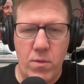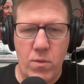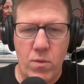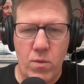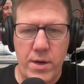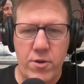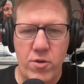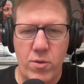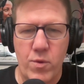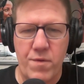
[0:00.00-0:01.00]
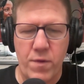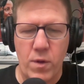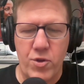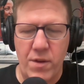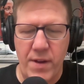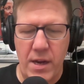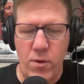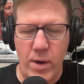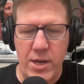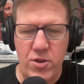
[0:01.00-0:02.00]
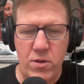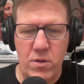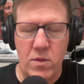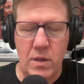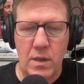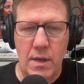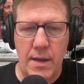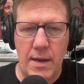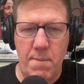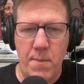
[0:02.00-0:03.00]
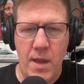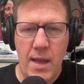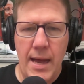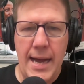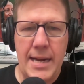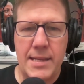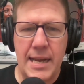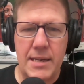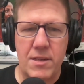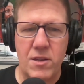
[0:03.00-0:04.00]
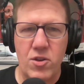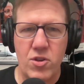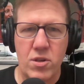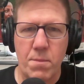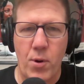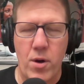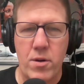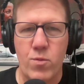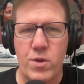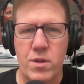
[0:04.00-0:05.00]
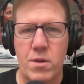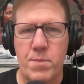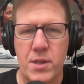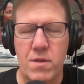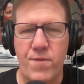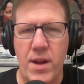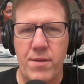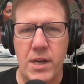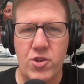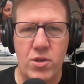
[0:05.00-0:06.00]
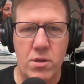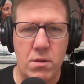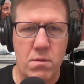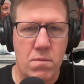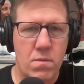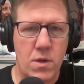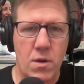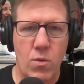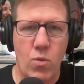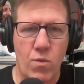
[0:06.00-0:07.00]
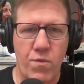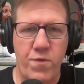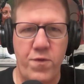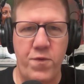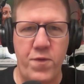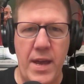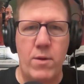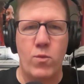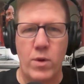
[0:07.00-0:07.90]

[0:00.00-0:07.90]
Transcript: what you're doing with Veloce Valuations, how did that decision to partner with the Piston Foundation, fit with